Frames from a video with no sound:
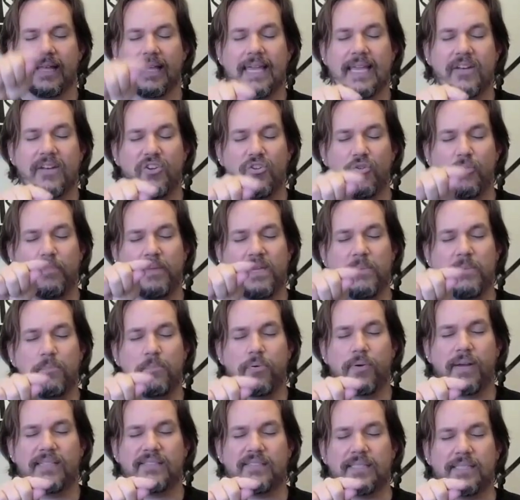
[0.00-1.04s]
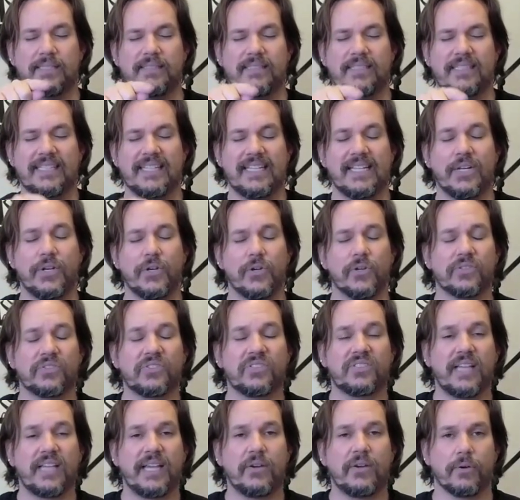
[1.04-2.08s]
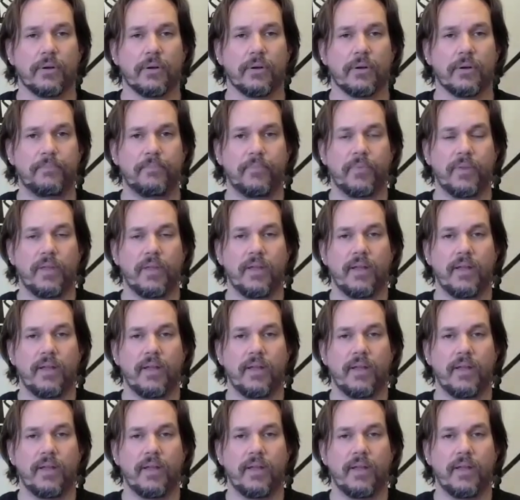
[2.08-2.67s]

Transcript: can you be present in your sacrum?